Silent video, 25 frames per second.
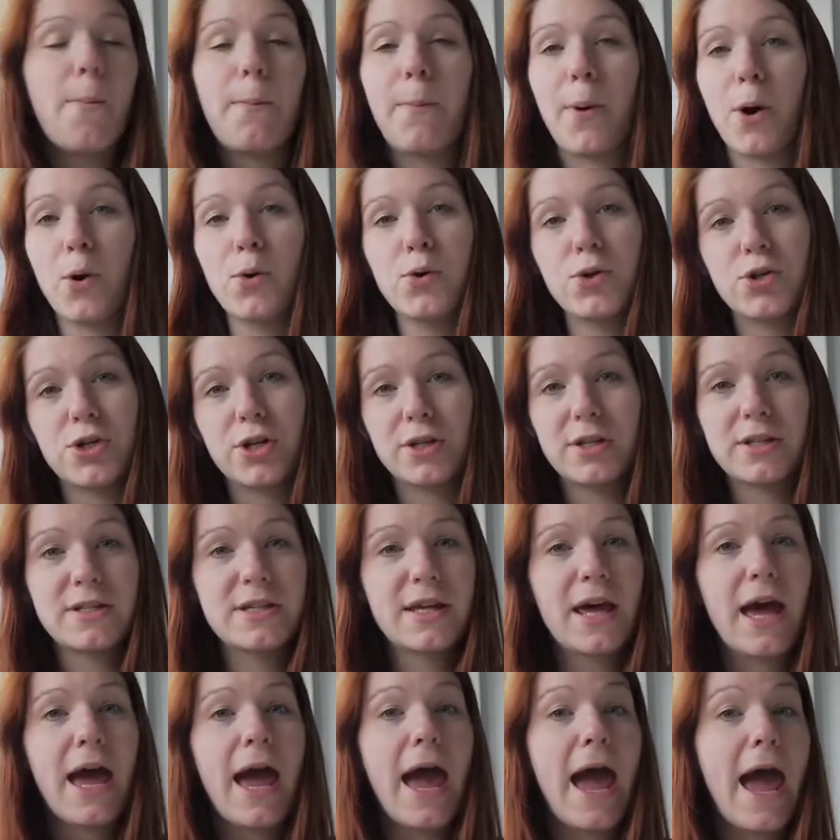
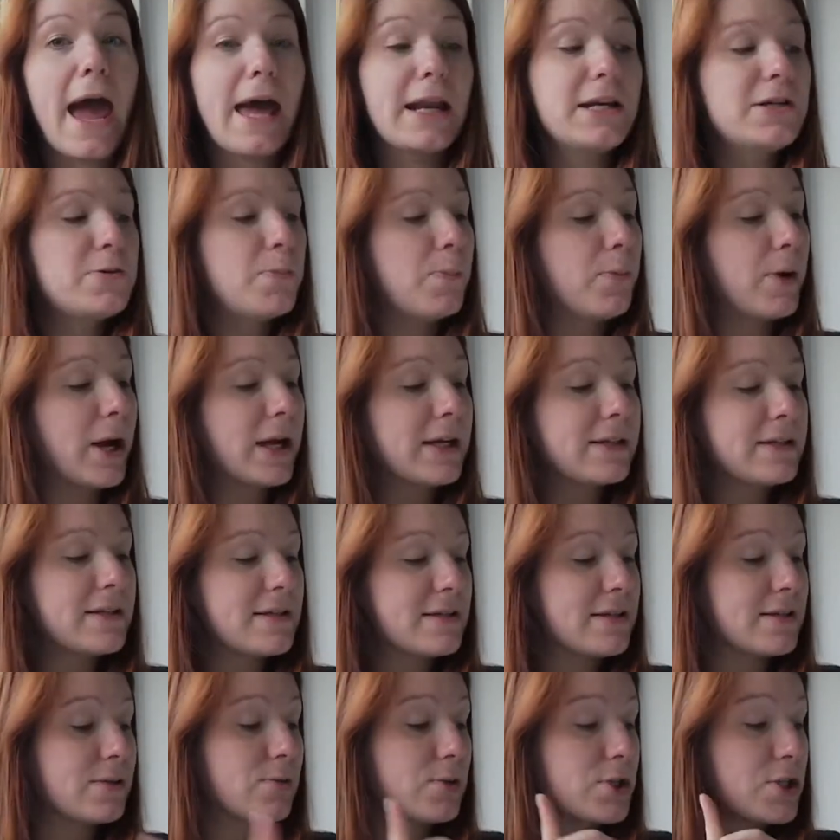potions and
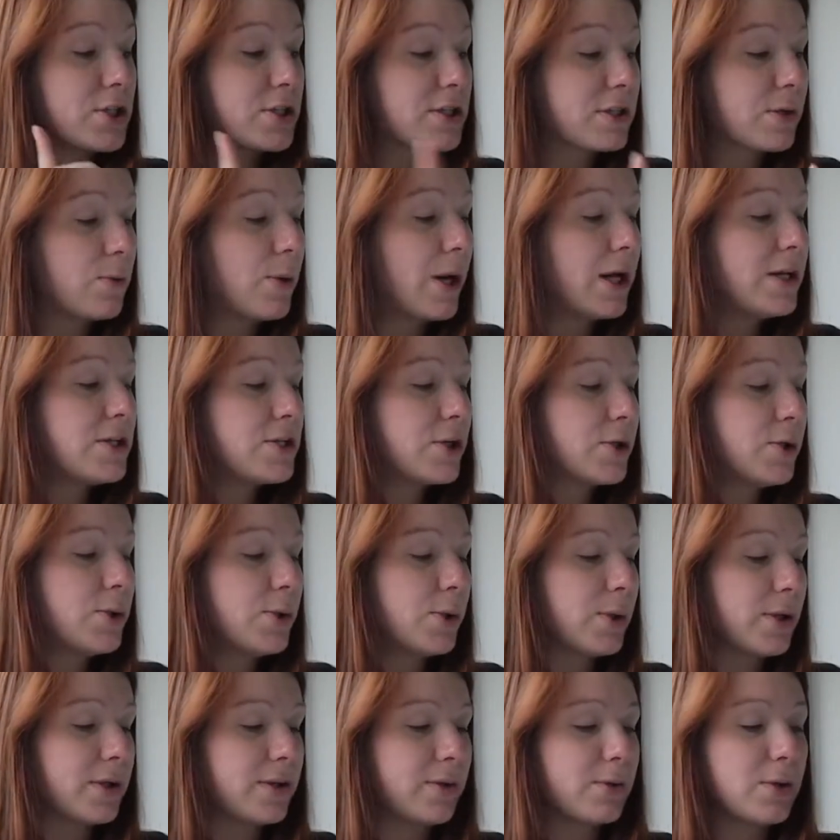practices, which is quite
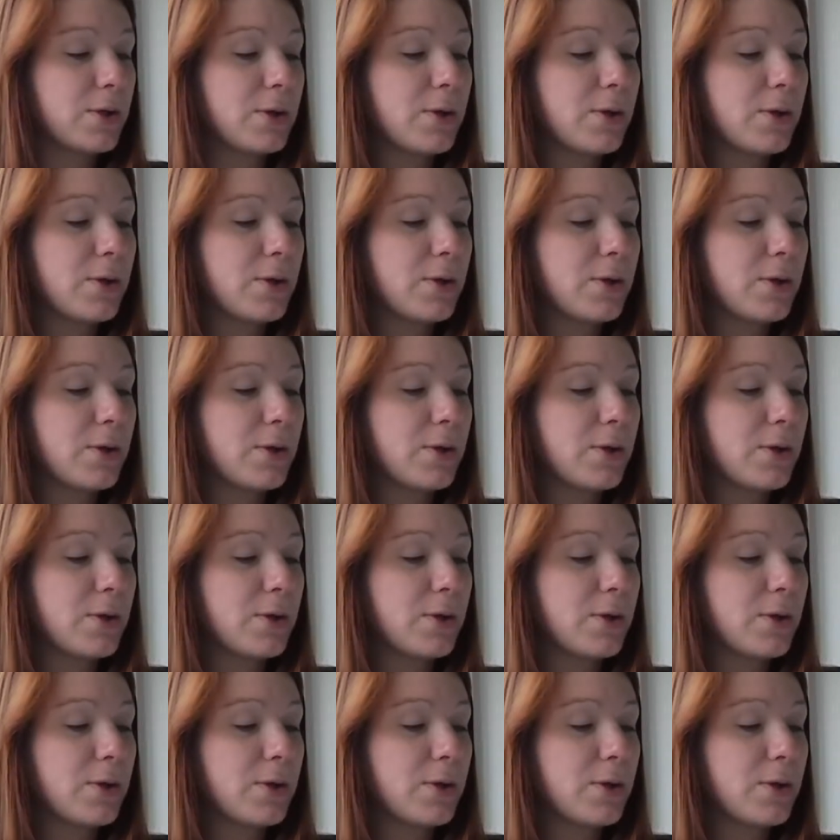cool.